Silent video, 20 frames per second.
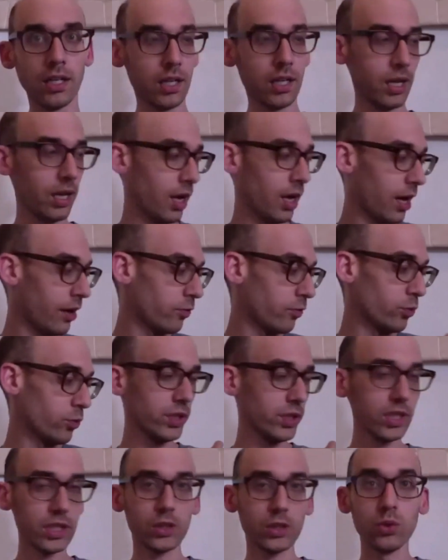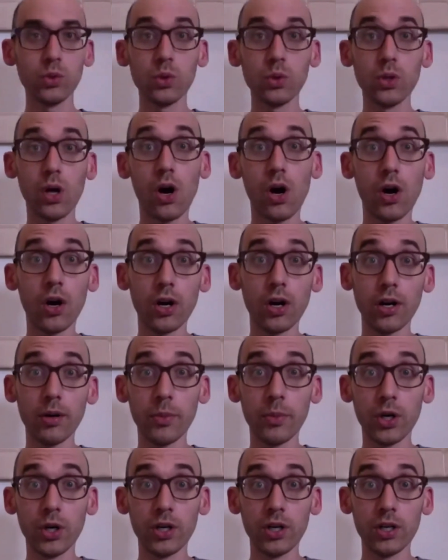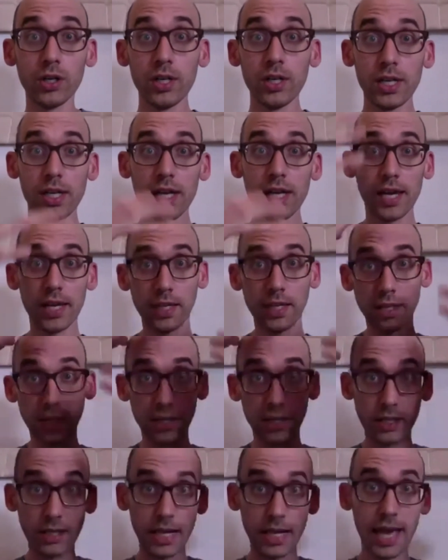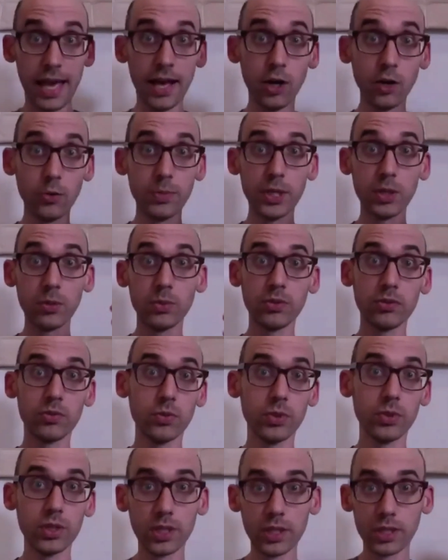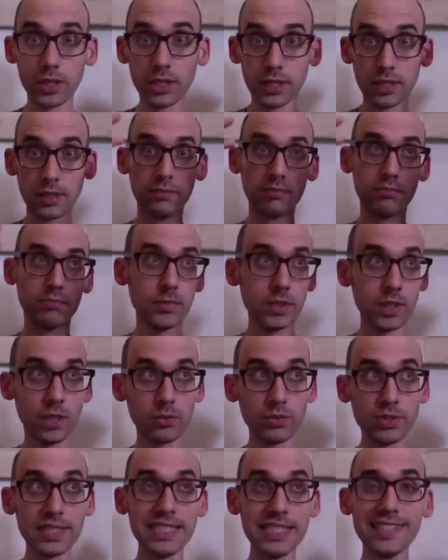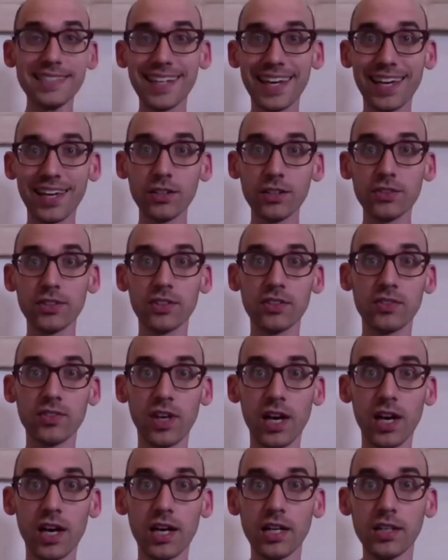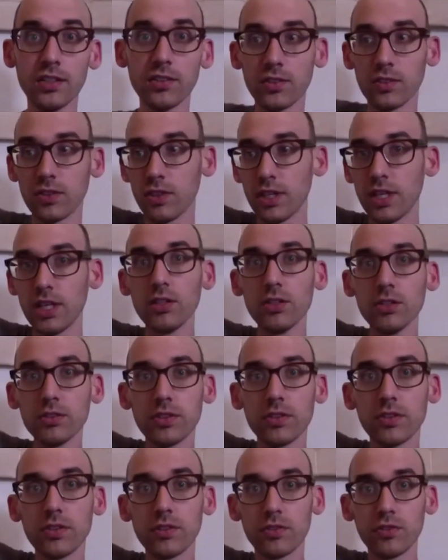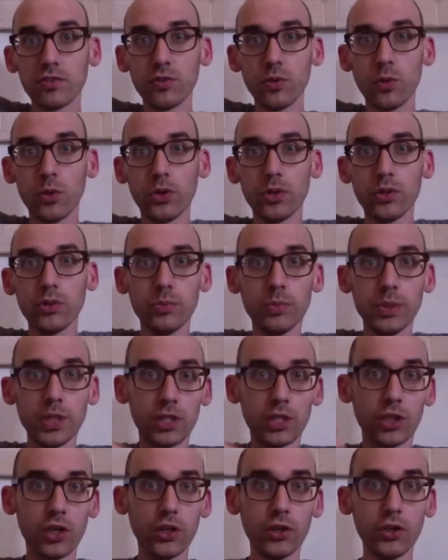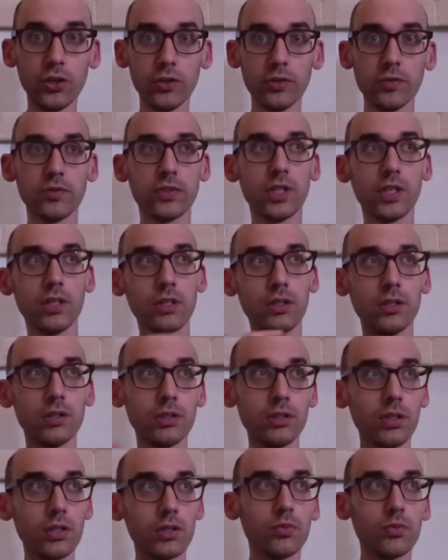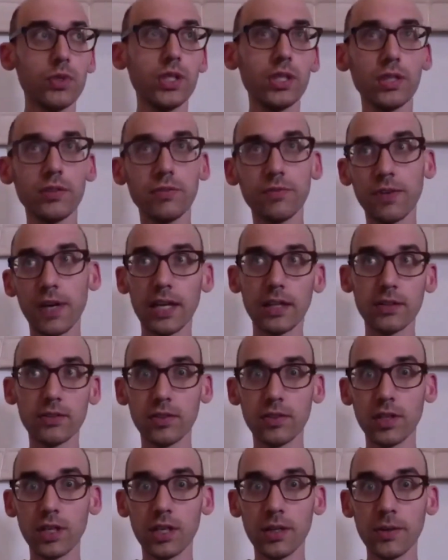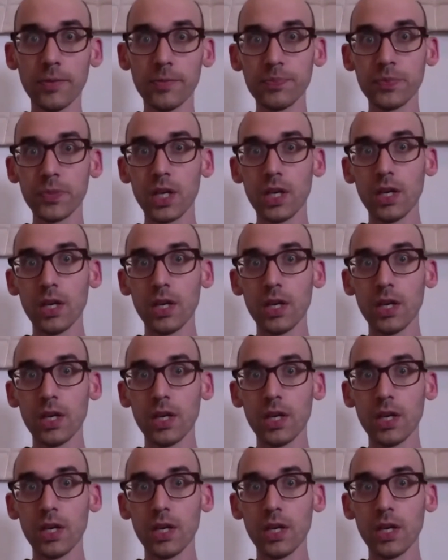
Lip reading: I'll have really cool armor and a helmet with really, you know, detailed designs, and the hilt of the sword will be curved and it'll look really fancy.